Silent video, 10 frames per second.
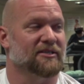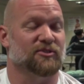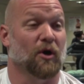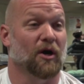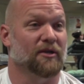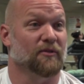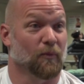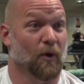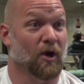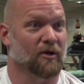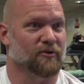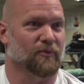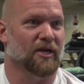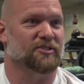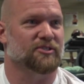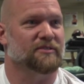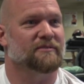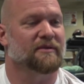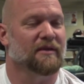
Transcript: has gone in the wrong direction.